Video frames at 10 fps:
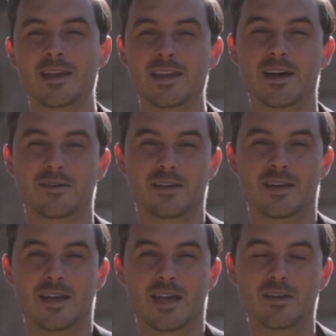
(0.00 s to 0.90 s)
Now,
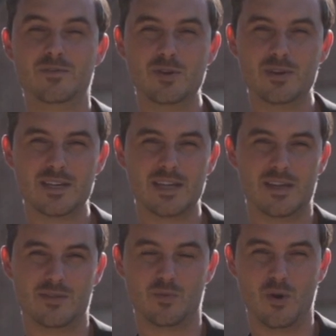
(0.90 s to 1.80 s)
if you can
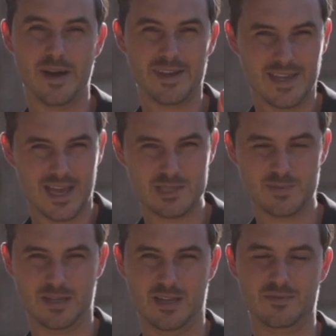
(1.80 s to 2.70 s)
get the right
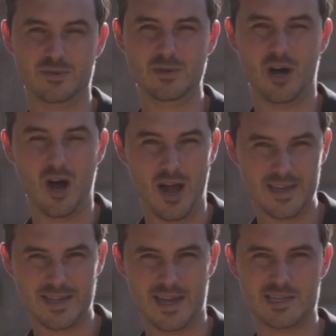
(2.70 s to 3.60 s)
engagement level, high
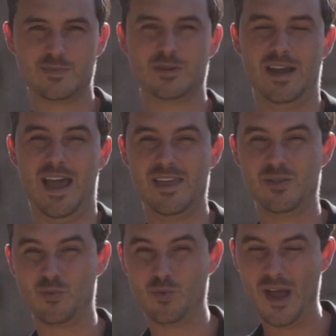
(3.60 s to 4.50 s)
engagement, and
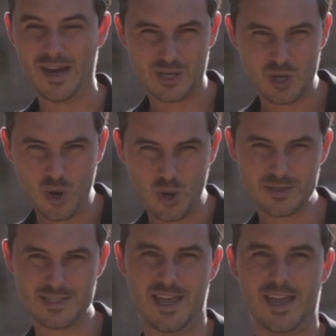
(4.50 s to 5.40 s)
the right
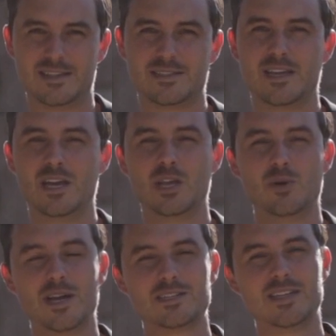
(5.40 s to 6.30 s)
context,
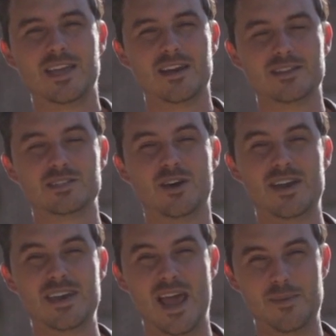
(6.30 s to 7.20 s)
you actually get a
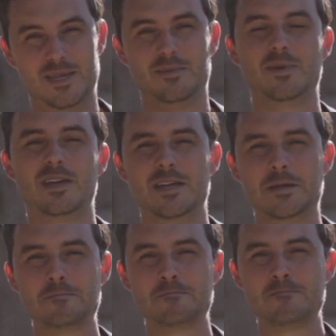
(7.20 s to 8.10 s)
dynamic meeting.